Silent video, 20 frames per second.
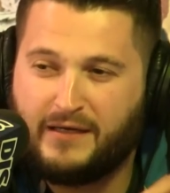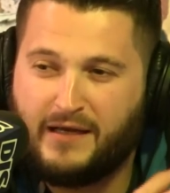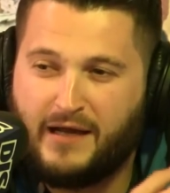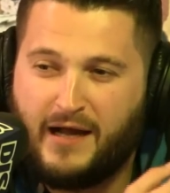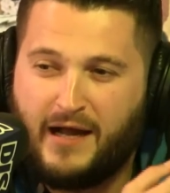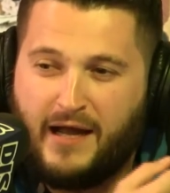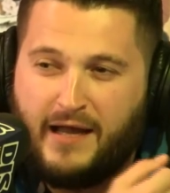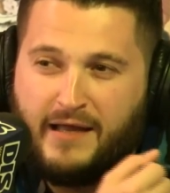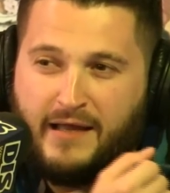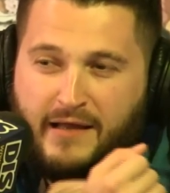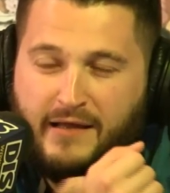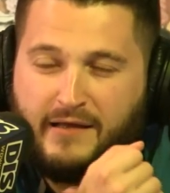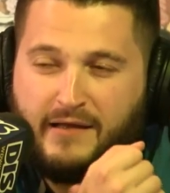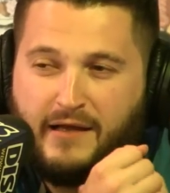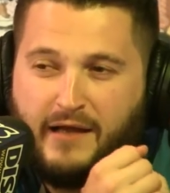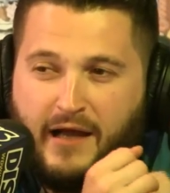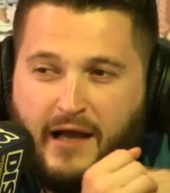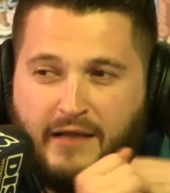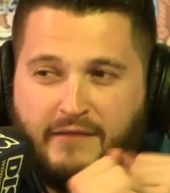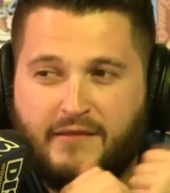I'd
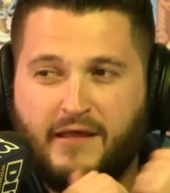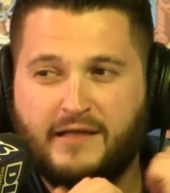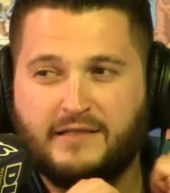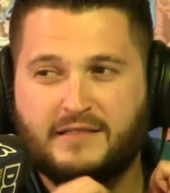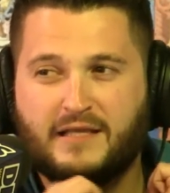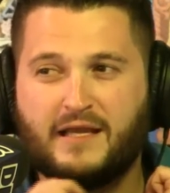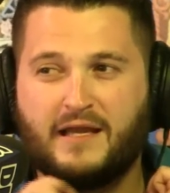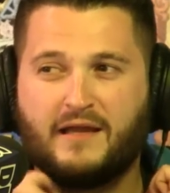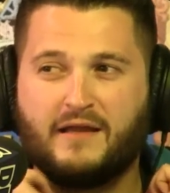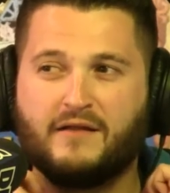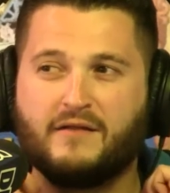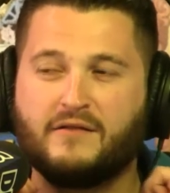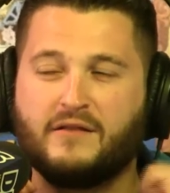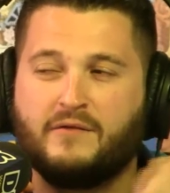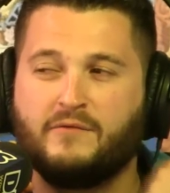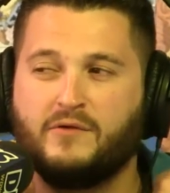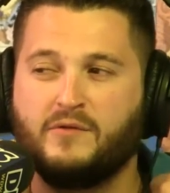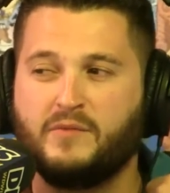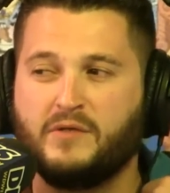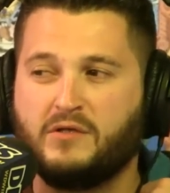like to.
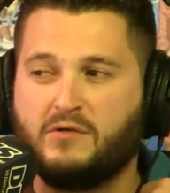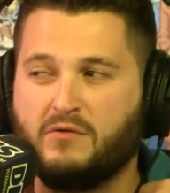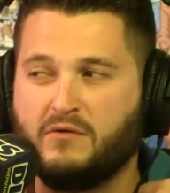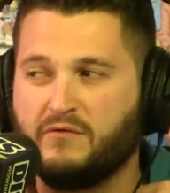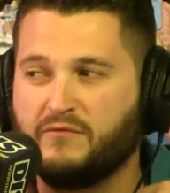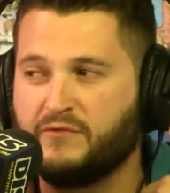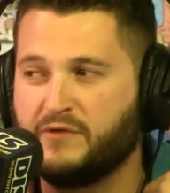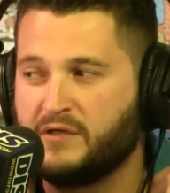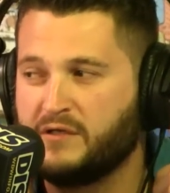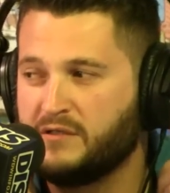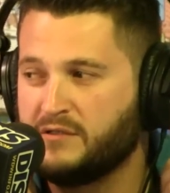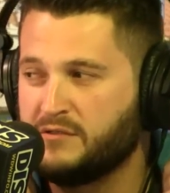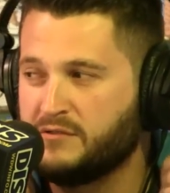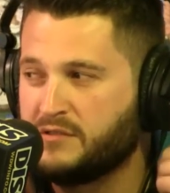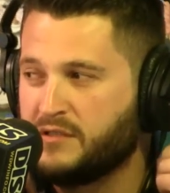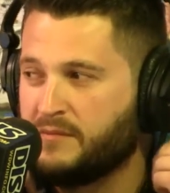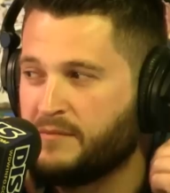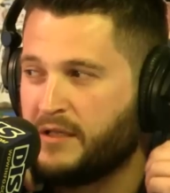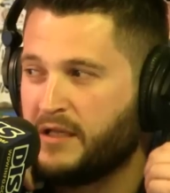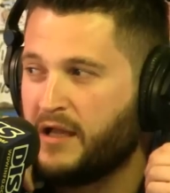It would be cool if we could do
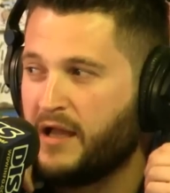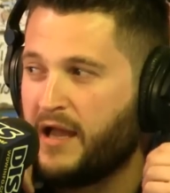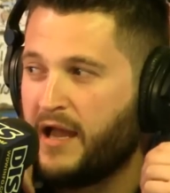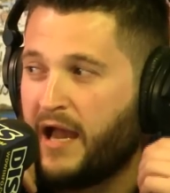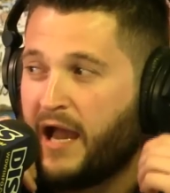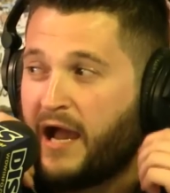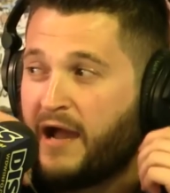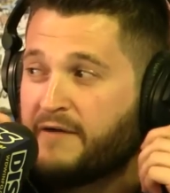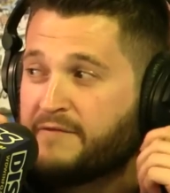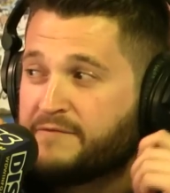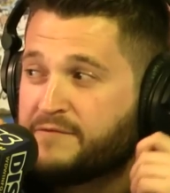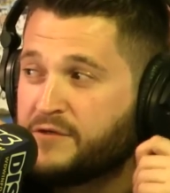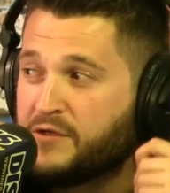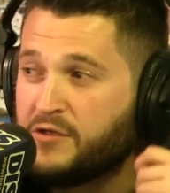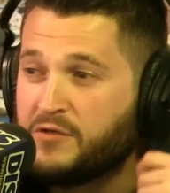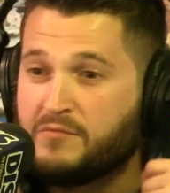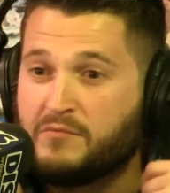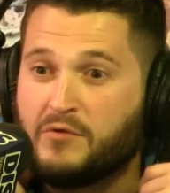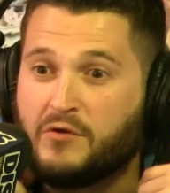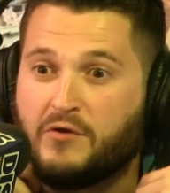something after
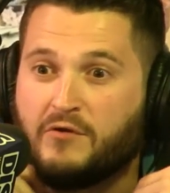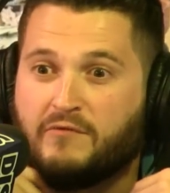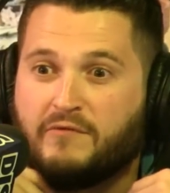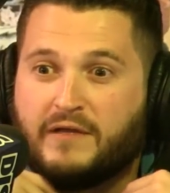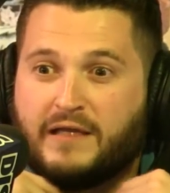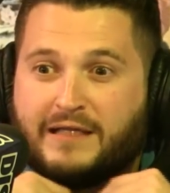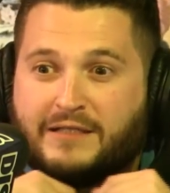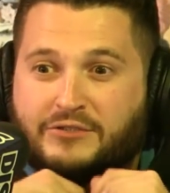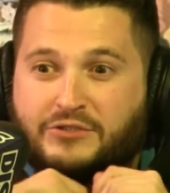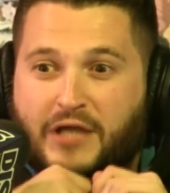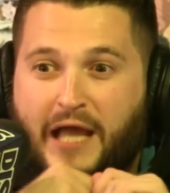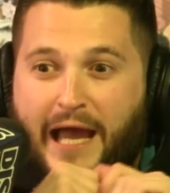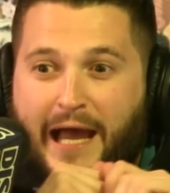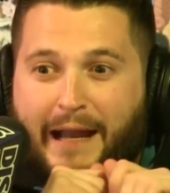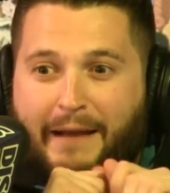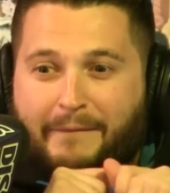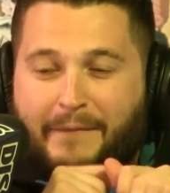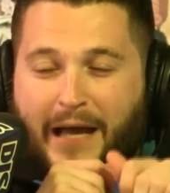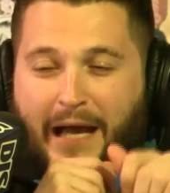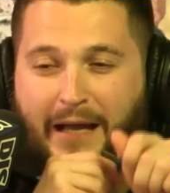the movie and
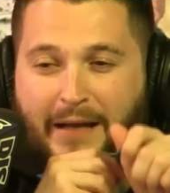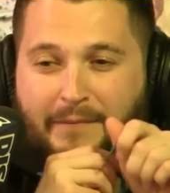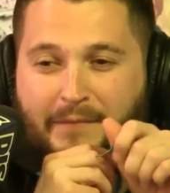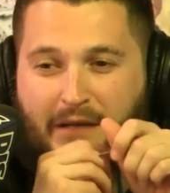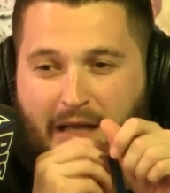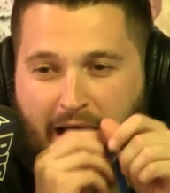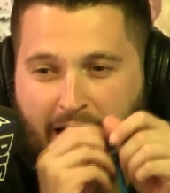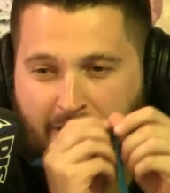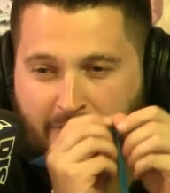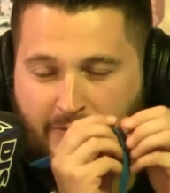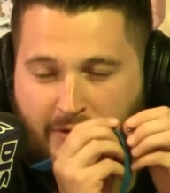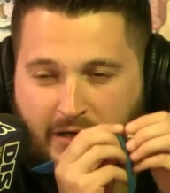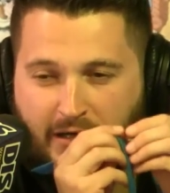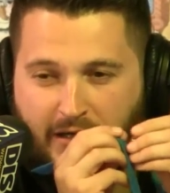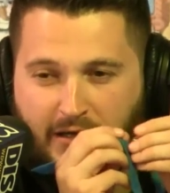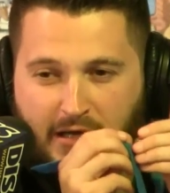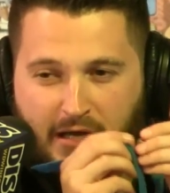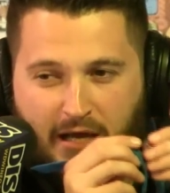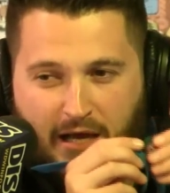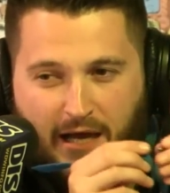chat about it. But I don't want to.